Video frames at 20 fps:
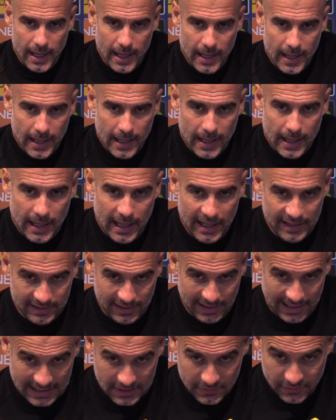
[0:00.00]
Uh, and
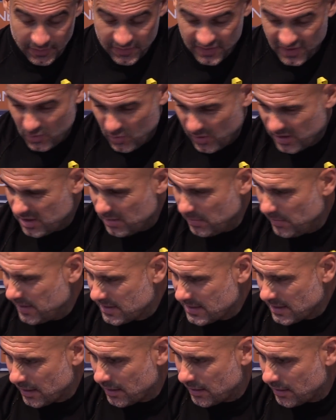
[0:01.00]
the last fifty, twenty
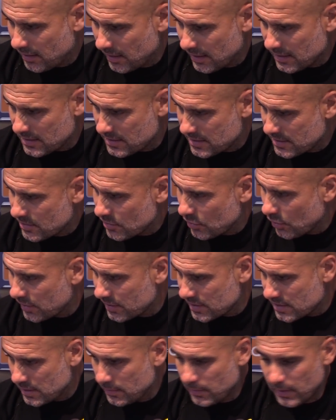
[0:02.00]
minutes, I, th I saw
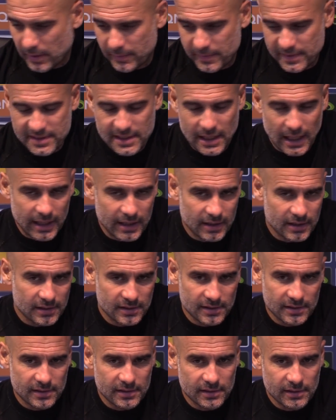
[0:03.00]
the team a little bit
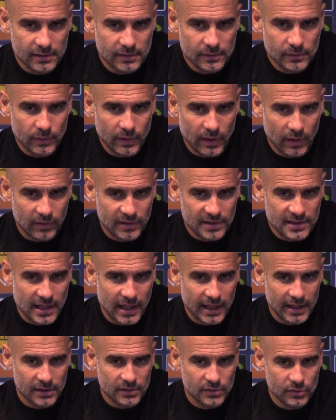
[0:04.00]
tired, without
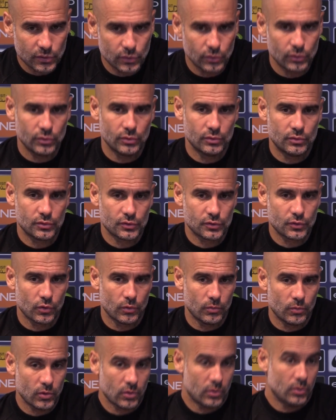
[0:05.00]
desire to to
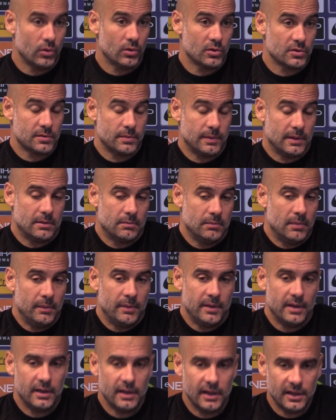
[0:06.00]
score more goals. But
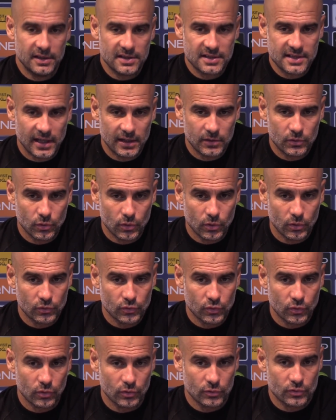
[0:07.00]
maybe they decide to go
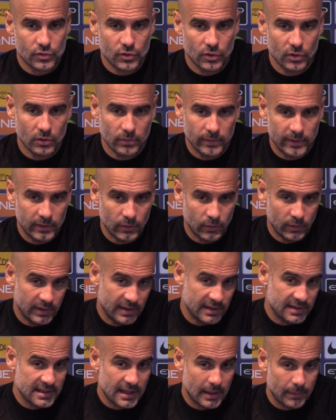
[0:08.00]
to control. When when
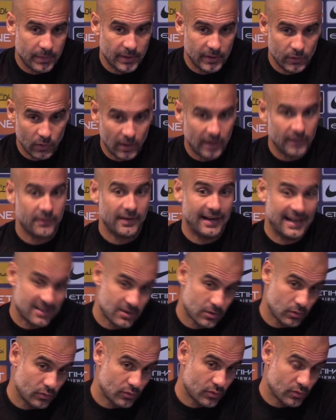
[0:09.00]
that's happened, you have
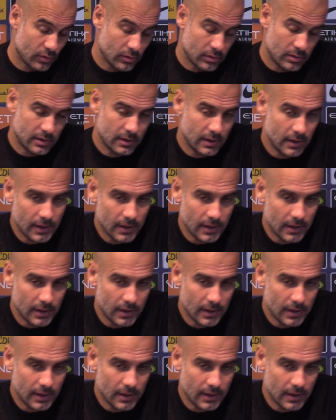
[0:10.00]
less control.